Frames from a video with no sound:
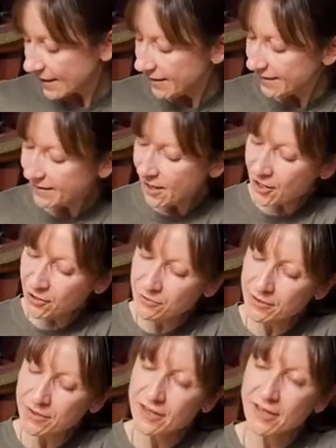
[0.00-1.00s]
So
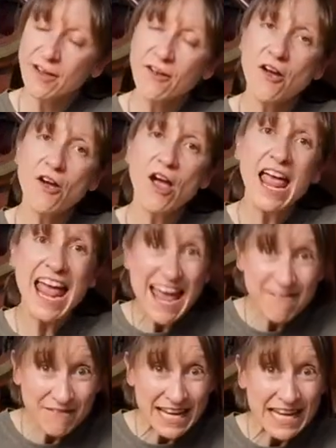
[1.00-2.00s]

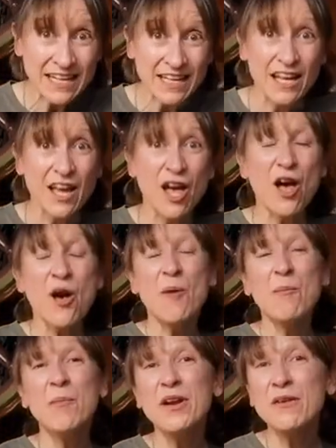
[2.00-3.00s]
heavy,
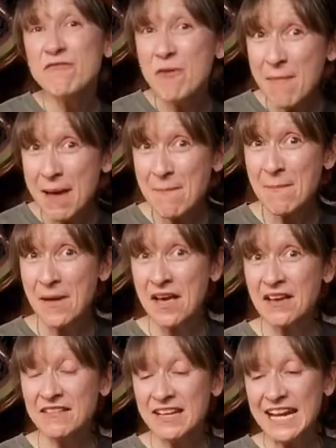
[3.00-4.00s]
but
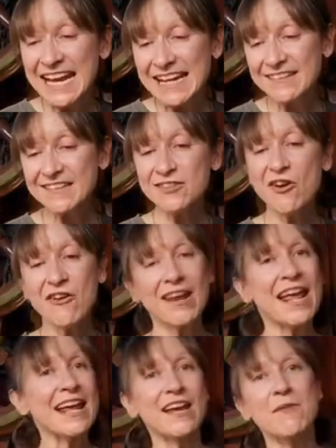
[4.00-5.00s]
remember, it's not
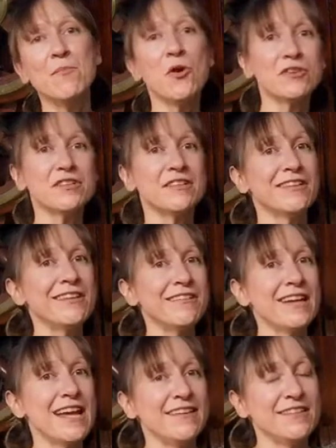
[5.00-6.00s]
like a modern
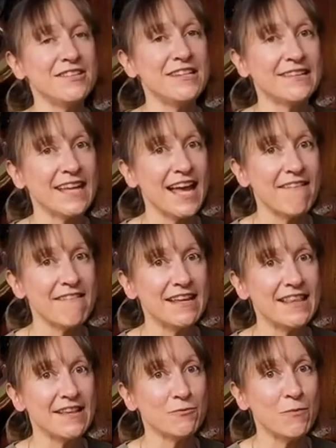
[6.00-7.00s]
suitcase that she's
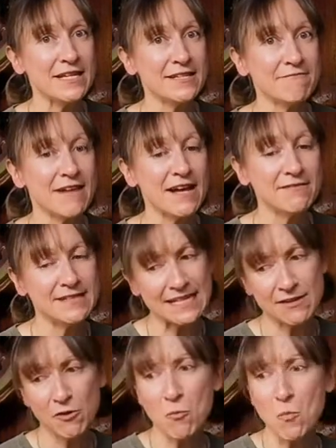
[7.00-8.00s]
carrying this weight around
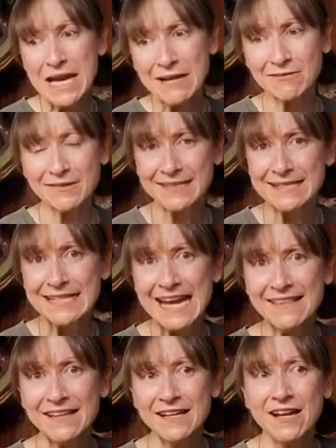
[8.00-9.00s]
in on wheels to
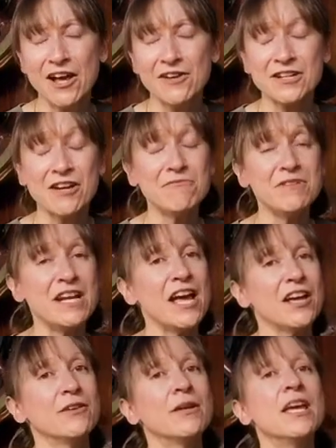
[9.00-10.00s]
take the load. Oh
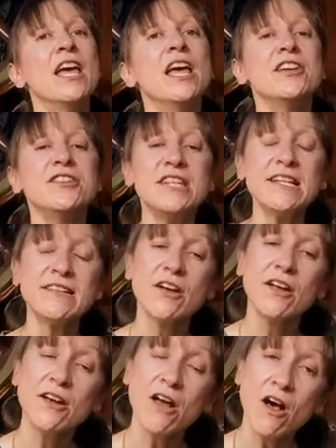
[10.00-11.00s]
no, she's
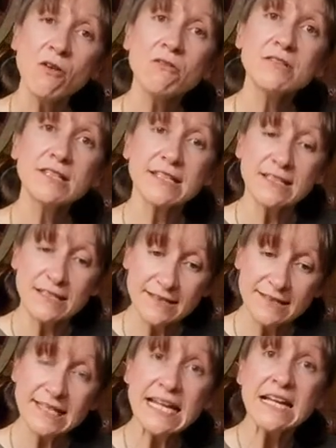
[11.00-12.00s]
got an old
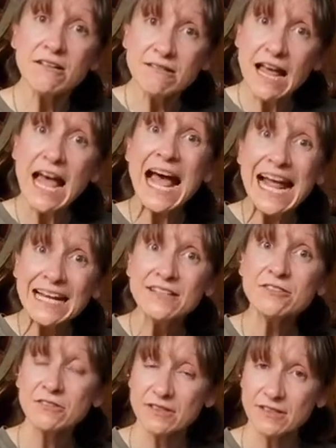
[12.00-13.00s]

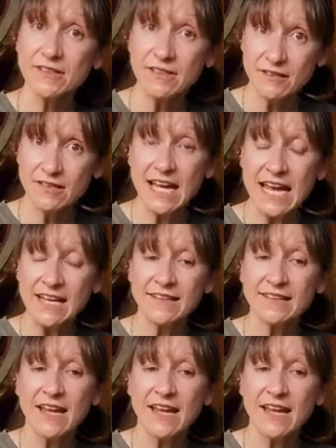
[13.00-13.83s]
single-handled suitcase,